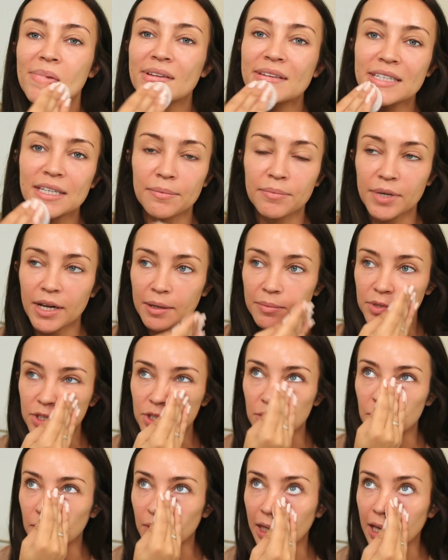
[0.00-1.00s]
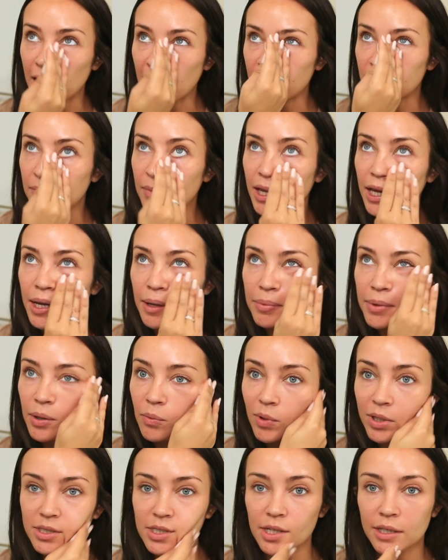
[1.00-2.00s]
Sometimes you like have makeup that
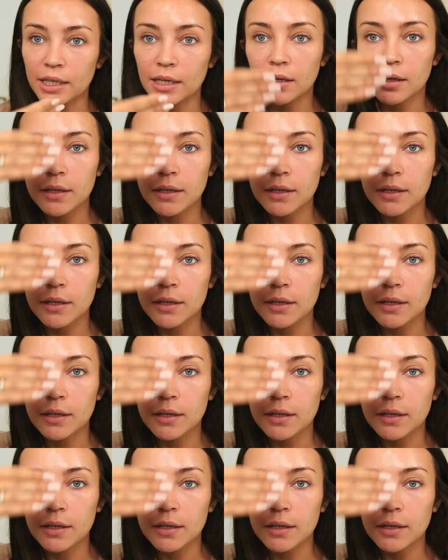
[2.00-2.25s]
wants to like